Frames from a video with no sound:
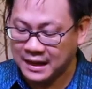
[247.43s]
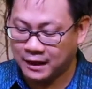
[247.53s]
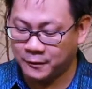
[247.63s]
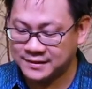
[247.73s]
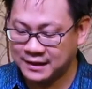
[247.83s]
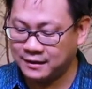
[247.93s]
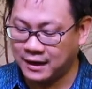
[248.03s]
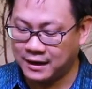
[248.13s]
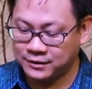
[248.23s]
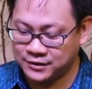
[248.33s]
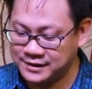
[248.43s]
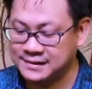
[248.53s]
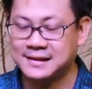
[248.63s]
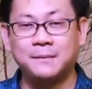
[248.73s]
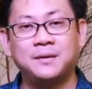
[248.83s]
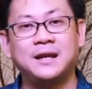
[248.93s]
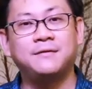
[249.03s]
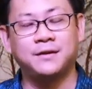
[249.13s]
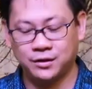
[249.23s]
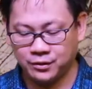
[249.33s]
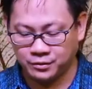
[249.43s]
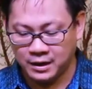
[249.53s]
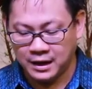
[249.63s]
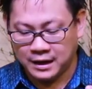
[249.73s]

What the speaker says: We say, Jesus, I believe in you,